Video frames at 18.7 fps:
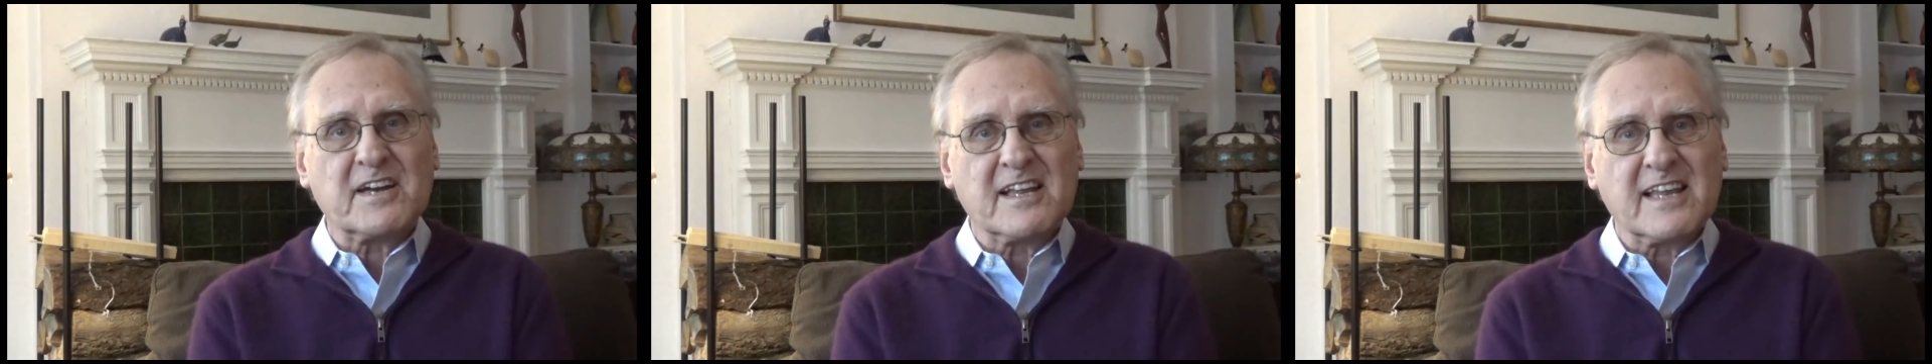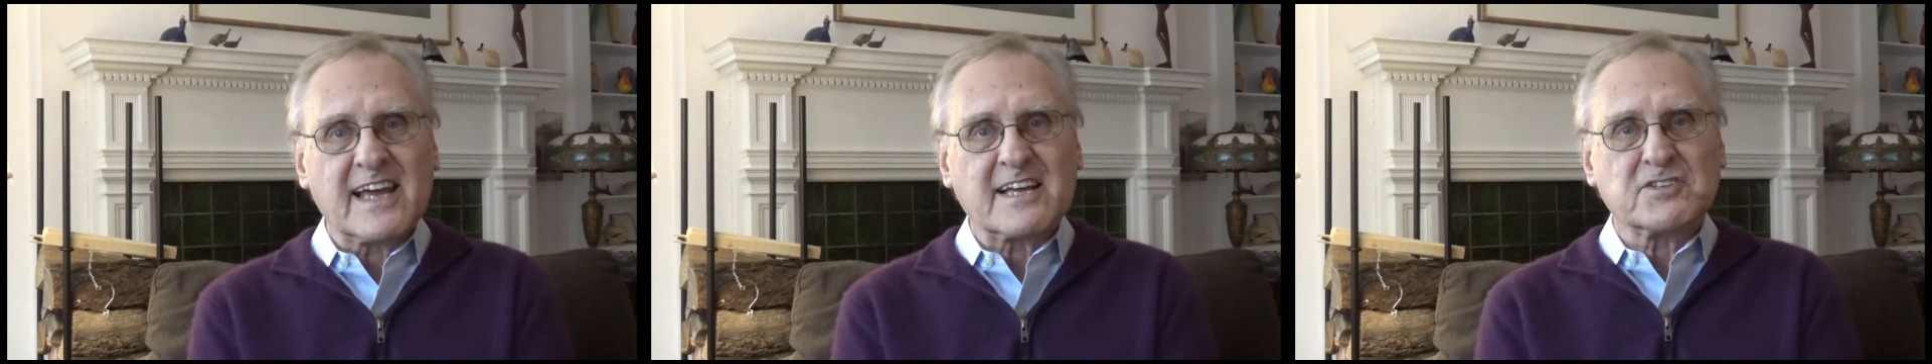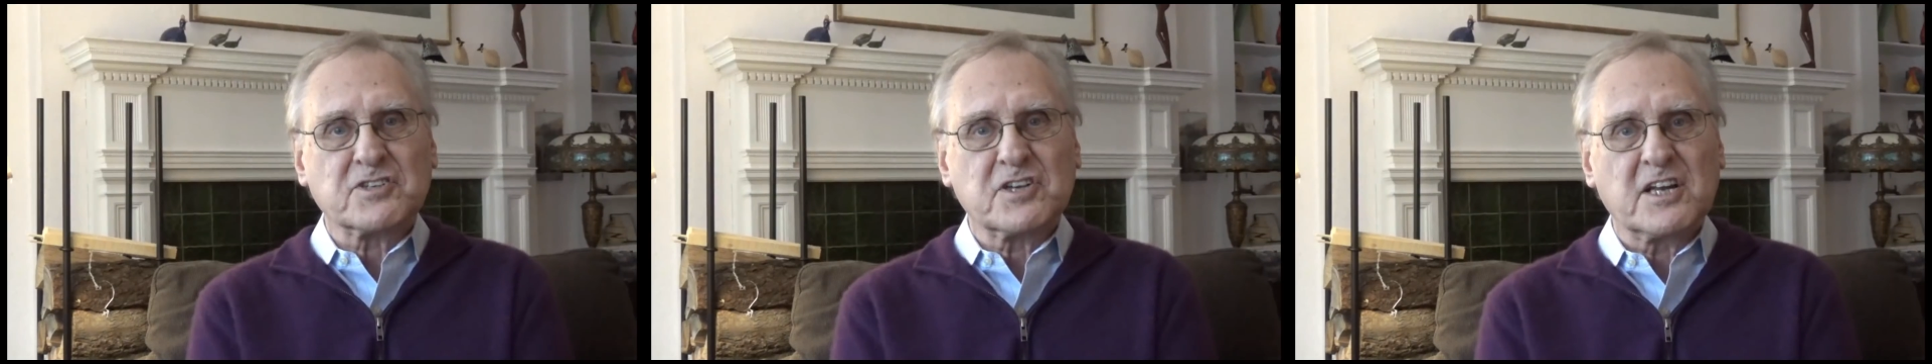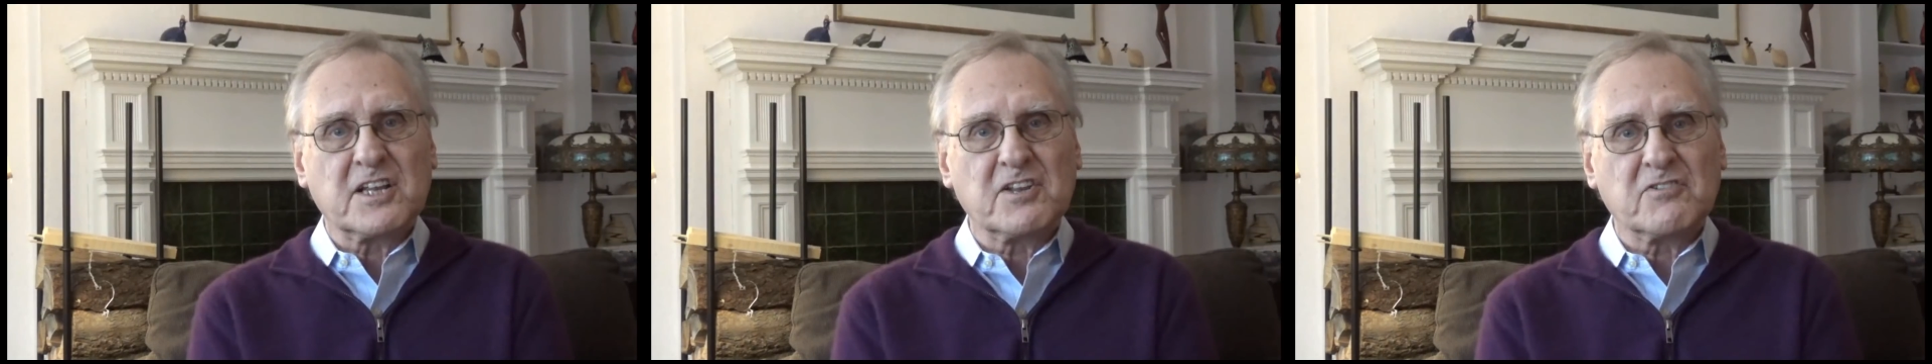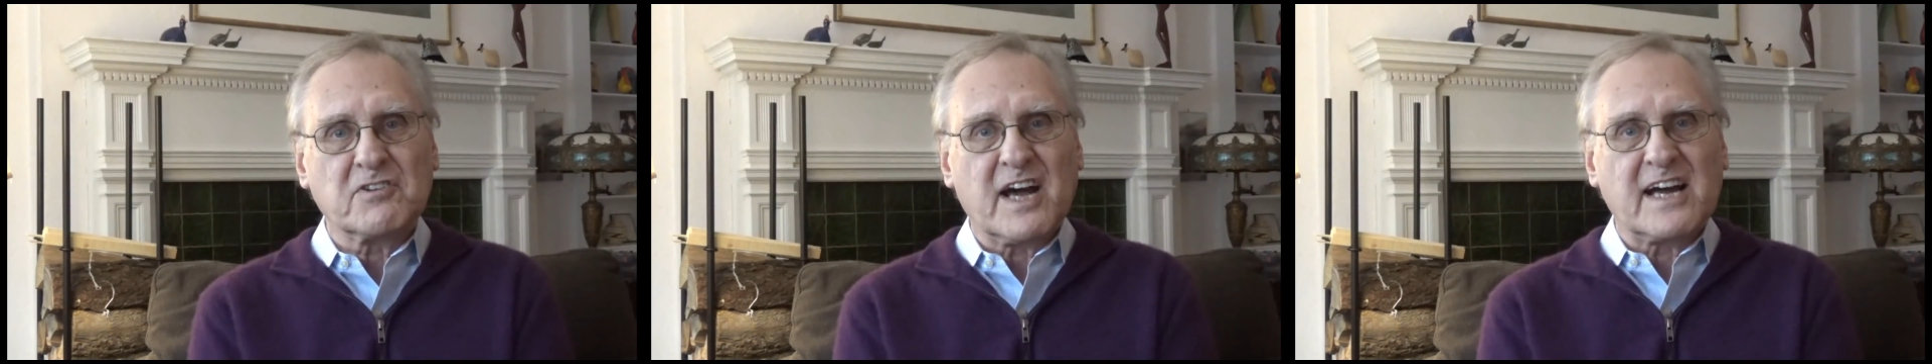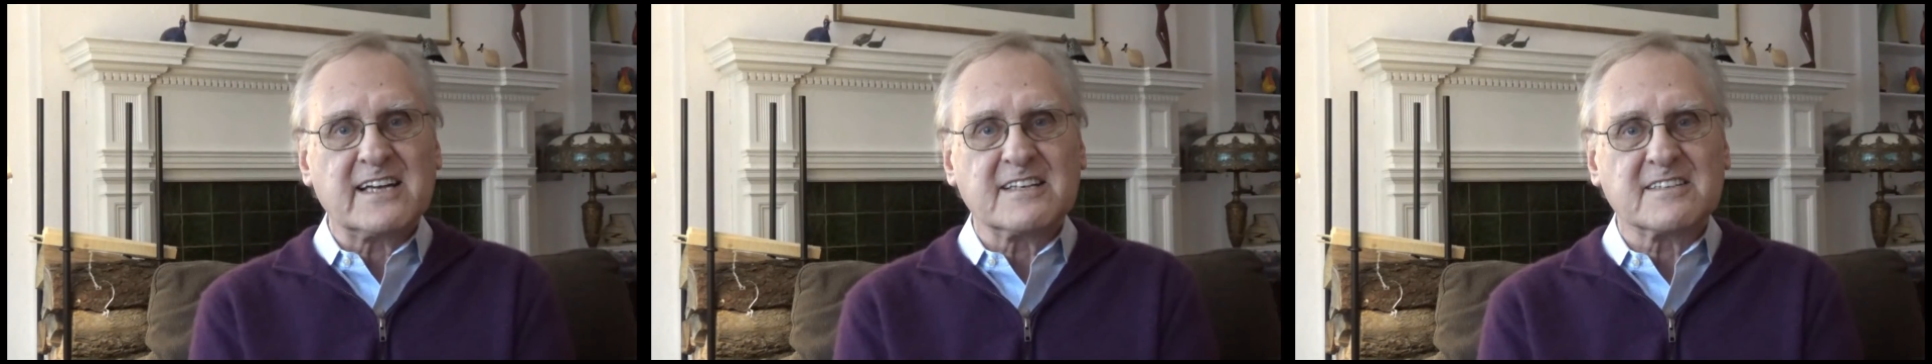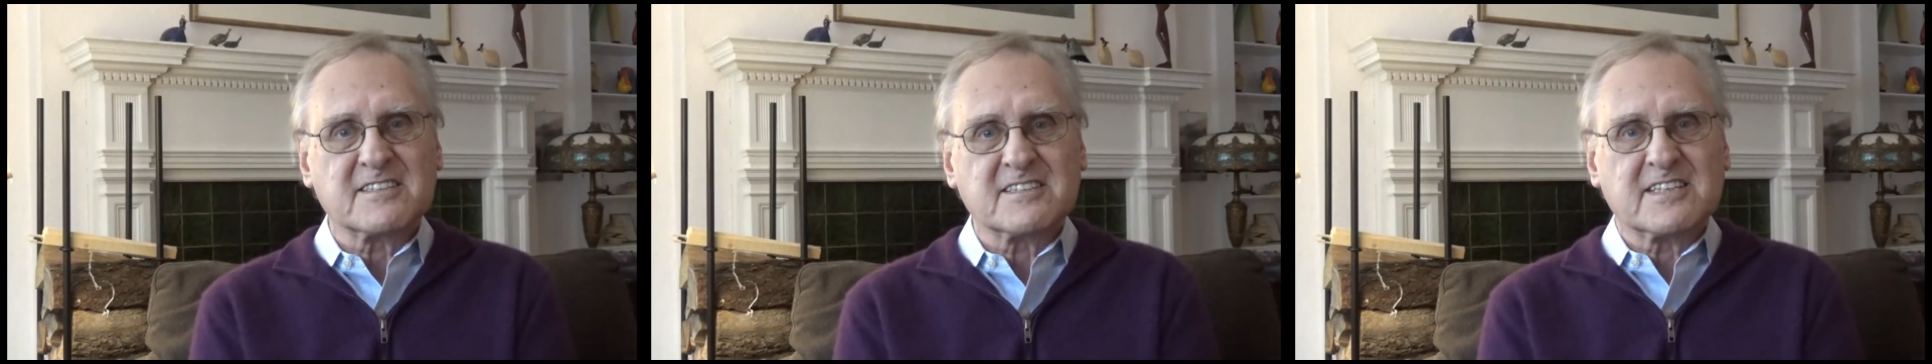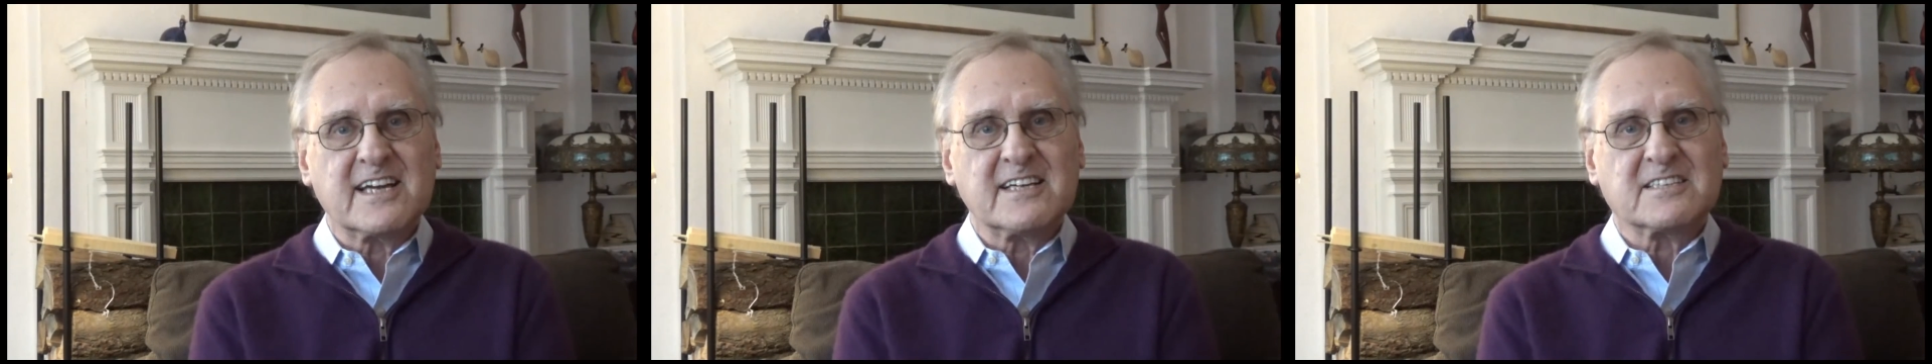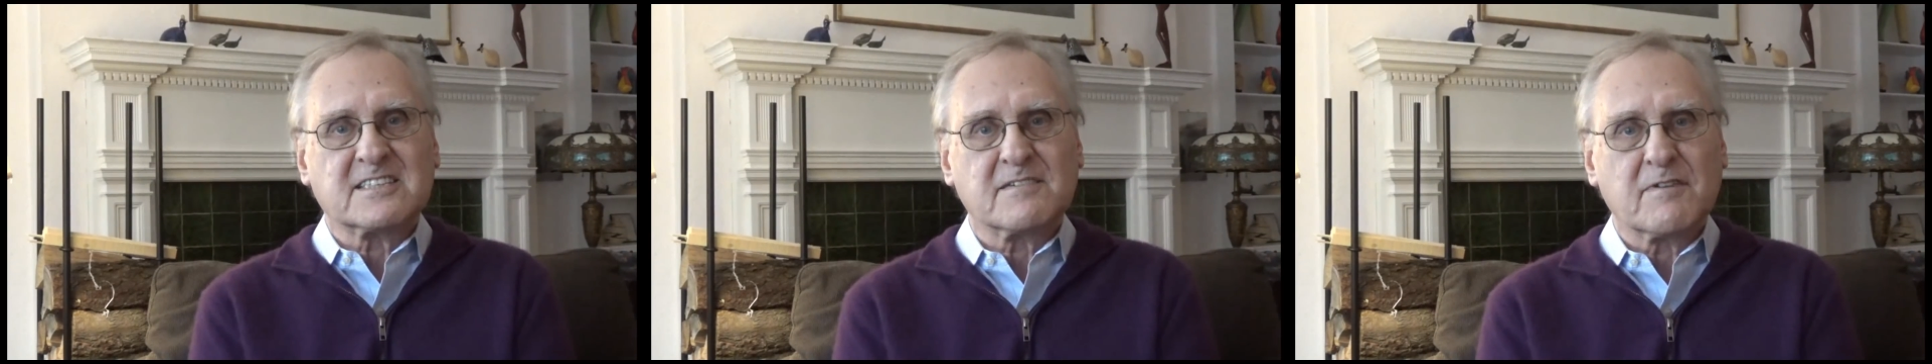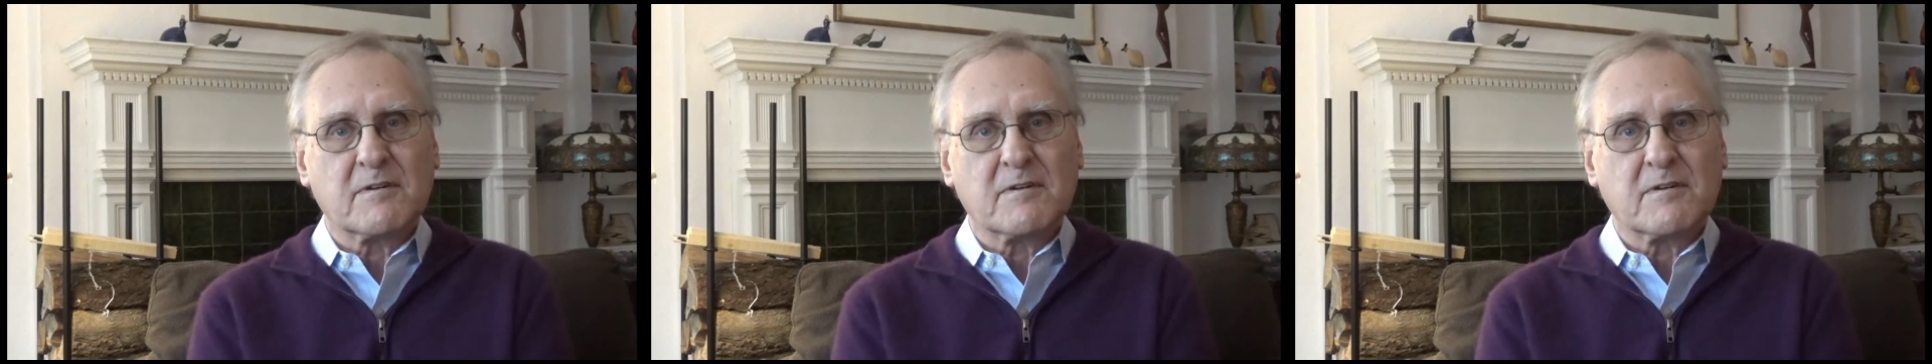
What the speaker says: an election in the United States